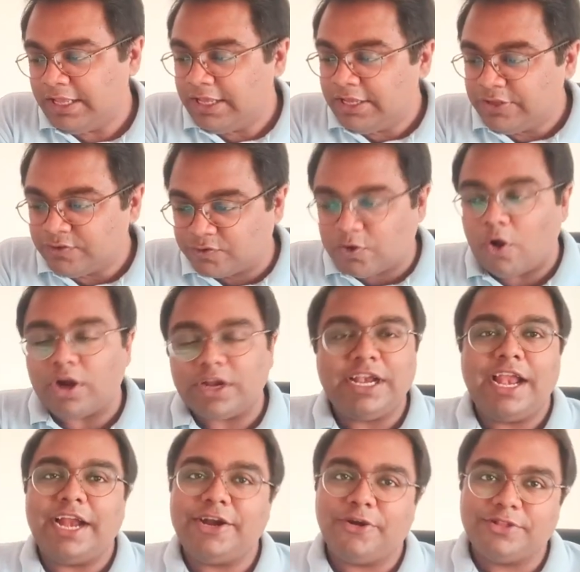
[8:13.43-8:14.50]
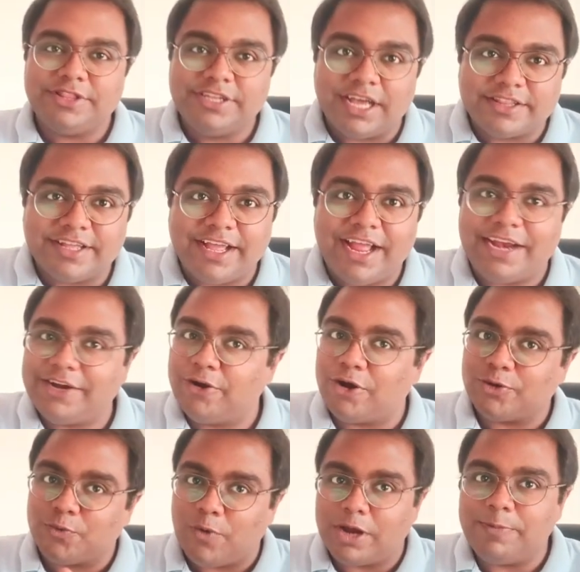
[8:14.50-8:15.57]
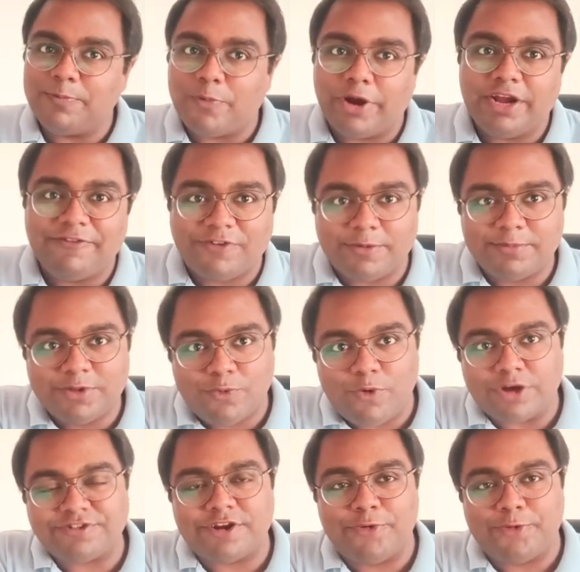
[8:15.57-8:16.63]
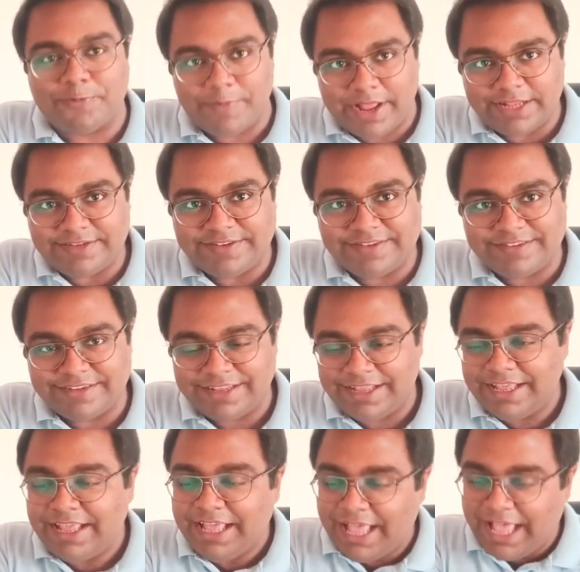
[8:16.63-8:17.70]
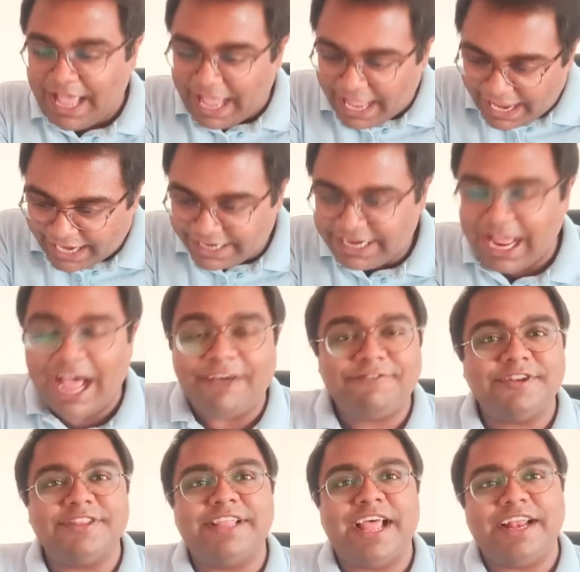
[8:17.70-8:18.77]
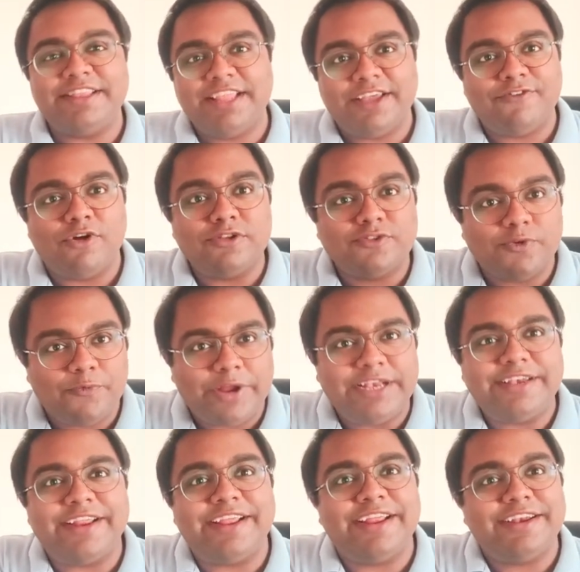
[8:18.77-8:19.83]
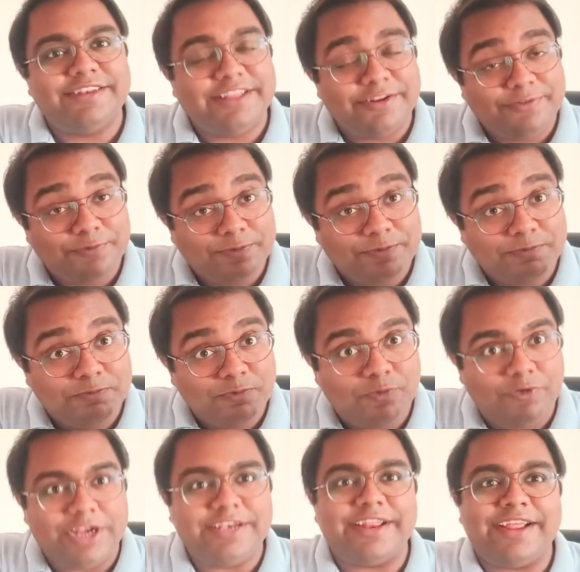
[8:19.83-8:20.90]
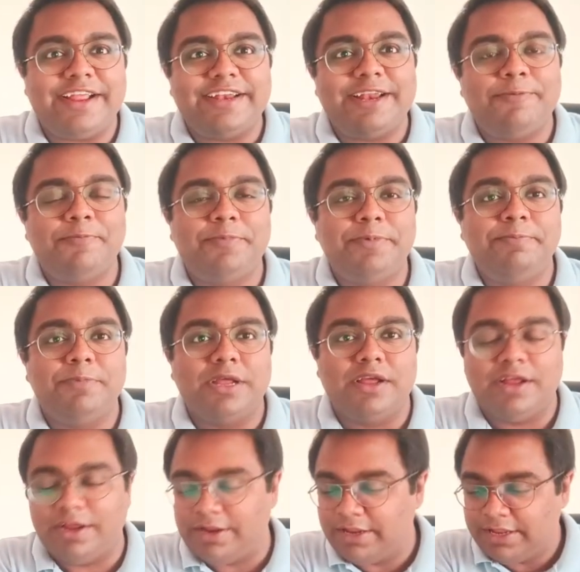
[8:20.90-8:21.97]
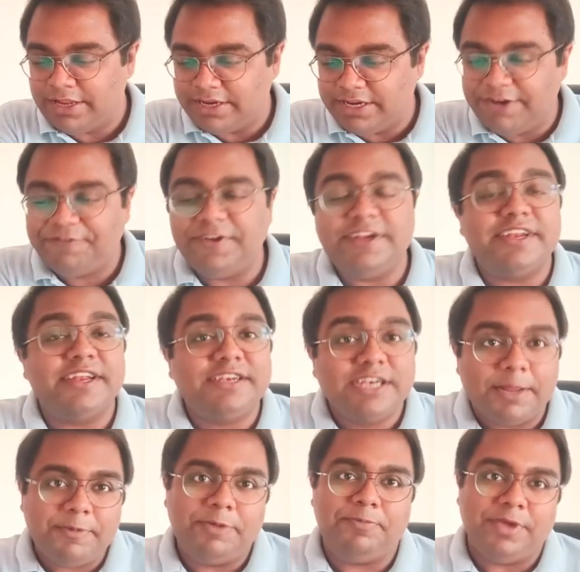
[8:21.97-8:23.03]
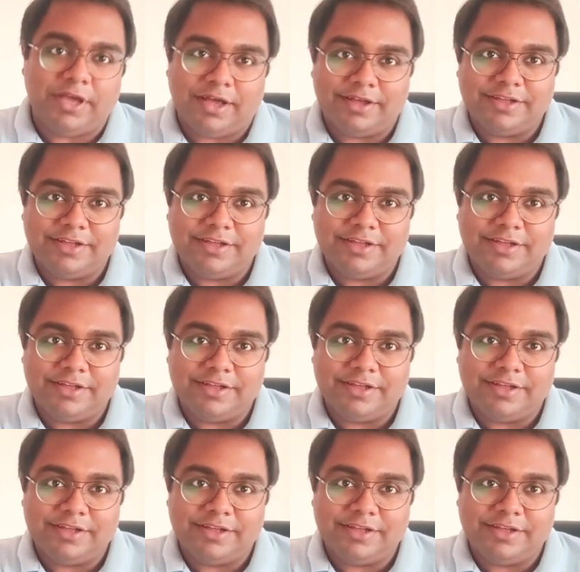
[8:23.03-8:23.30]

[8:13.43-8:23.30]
Scotland, on the other hand, got 1 point from the washout match. And after that, they have also went ahead and defeated Namibia.